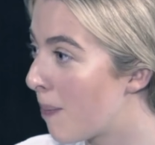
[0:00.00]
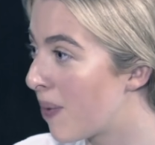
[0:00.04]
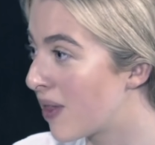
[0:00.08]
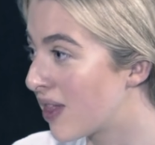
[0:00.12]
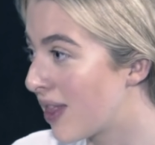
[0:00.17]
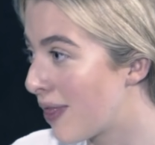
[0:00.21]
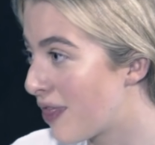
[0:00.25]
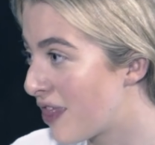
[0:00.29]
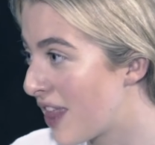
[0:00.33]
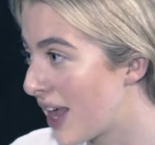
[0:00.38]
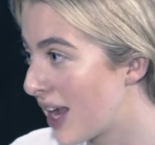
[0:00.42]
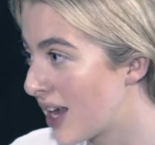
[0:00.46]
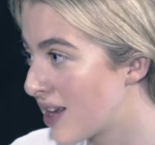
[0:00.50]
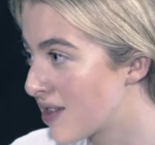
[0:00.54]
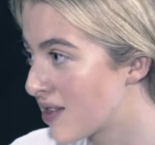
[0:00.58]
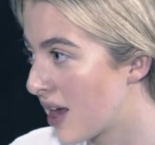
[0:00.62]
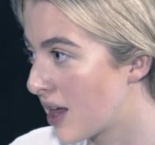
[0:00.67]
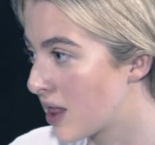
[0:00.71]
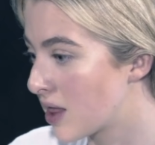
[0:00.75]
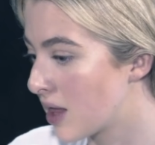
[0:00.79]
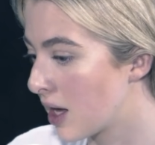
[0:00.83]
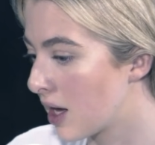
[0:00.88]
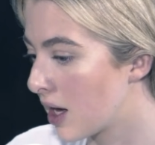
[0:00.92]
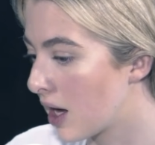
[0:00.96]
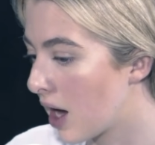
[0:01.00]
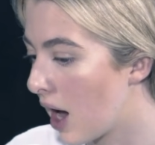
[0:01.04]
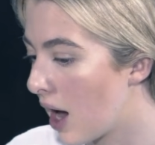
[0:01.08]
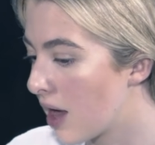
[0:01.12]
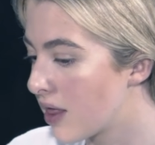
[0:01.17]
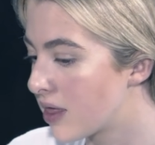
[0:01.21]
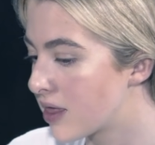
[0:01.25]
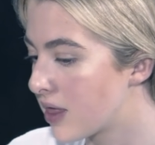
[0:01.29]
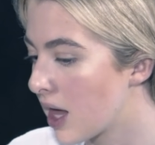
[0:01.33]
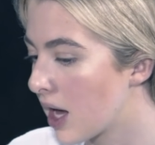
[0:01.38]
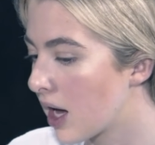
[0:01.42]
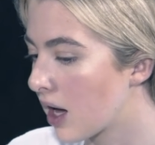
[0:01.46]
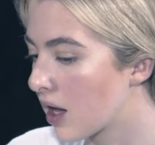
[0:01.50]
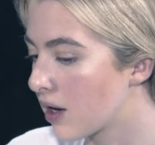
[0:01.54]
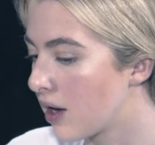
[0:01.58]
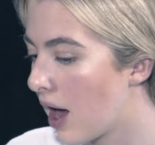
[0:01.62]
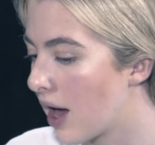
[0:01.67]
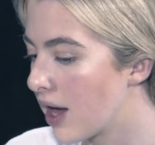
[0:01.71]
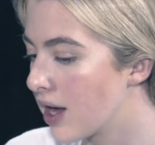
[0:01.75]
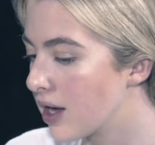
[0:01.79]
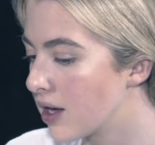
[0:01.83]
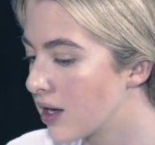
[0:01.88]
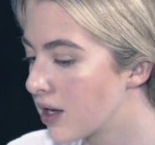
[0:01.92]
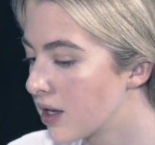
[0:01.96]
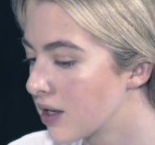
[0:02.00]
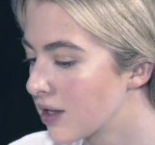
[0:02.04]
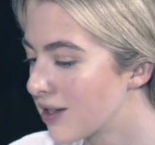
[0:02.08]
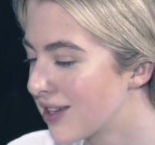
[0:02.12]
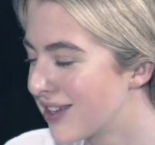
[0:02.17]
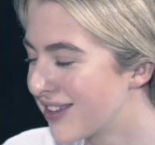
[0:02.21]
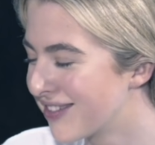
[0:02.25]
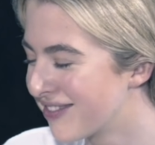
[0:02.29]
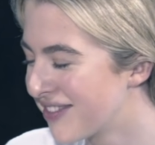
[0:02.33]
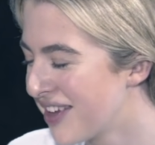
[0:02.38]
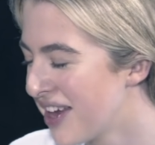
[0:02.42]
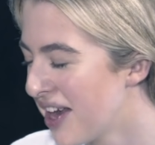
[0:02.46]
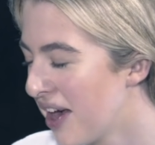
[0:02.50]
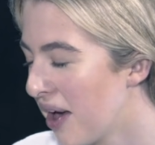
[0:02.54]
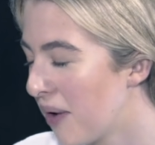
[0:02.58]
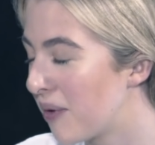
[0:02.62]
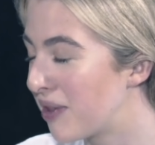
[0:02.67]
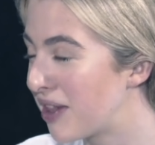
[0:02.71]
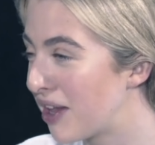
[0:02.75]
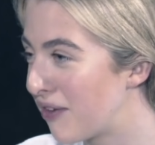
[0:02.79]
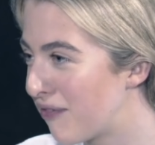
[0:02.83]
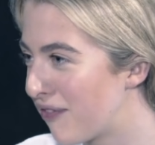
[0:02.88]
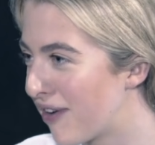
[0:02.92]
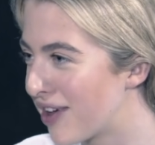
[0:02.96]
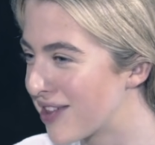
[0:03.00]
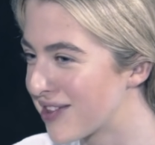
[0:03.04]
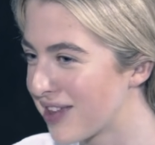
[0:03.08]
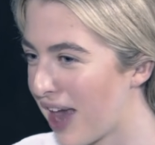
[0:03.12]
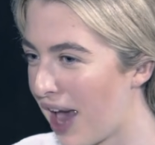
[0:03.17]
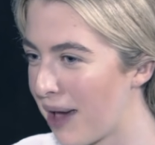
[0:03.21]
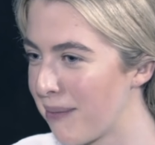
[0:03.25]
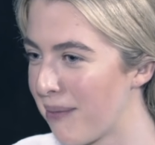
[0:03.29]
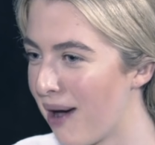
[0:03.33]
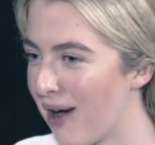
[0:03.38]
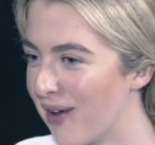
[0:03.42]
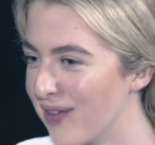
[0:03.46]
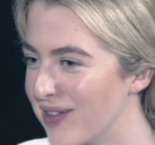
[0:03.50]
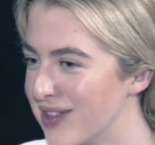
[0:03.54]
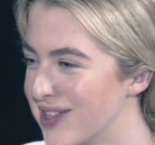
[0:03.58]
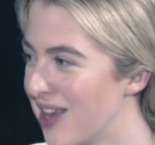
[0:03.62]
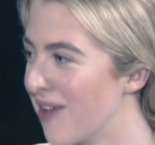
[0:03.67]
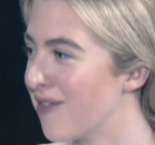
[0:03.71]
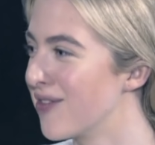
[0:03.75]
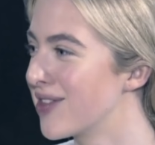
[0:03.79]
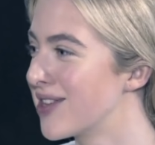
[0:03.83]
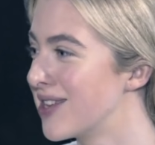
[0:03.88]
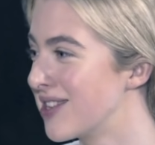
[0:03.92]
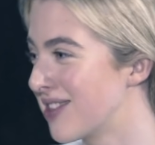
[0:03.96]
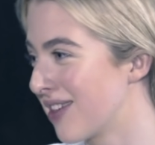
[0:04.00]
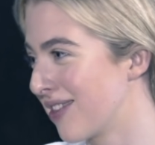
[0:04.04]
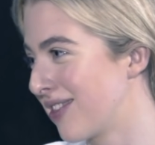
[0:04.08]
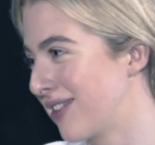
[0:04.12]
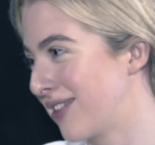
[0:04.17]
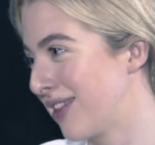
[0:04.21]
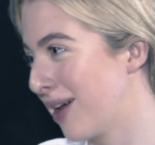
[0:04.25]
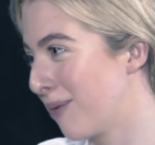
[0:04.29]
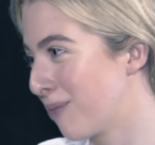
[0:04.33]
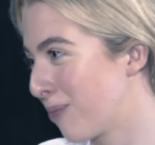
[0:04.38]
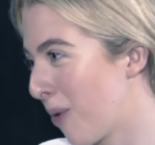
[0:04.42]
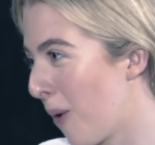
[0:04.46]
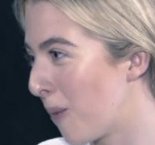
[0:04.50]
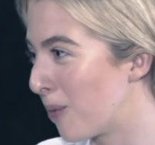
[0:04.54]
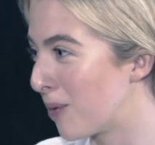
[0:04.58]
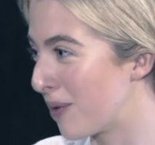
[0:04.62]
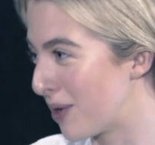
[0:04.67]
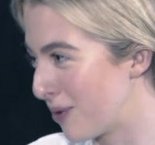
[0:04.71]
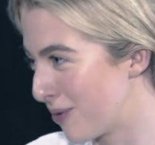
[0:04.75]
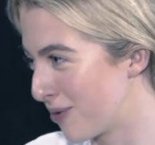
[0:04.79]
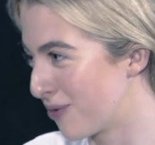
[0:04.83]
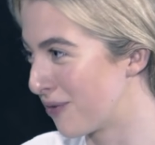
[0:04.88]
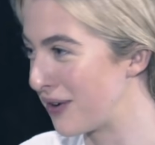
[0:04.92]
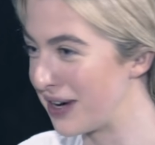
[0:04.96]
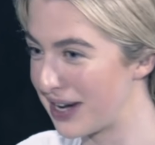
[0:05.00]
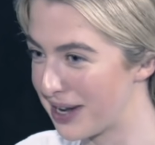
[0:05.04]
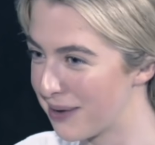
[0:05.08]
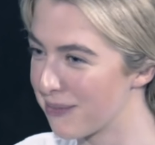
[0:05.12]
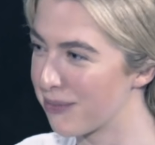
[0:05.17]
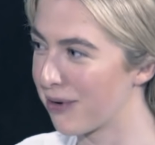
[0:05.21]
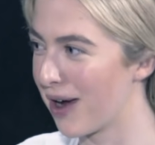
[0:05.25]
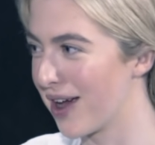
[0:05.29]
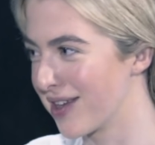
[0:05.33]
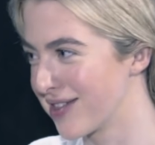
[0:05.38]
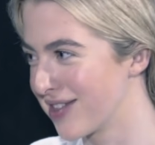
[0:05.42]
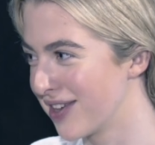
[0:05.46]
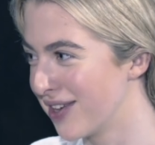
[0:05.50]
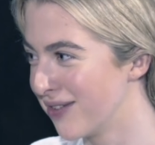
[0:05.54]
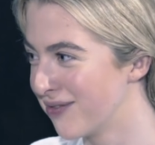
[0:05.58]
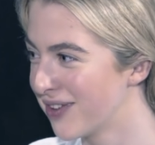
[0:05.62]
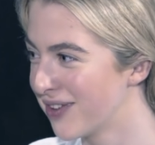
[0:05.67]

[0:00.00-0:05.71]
but the thing is, I think like when they first came out in the 70s, I think that probably was really impressive.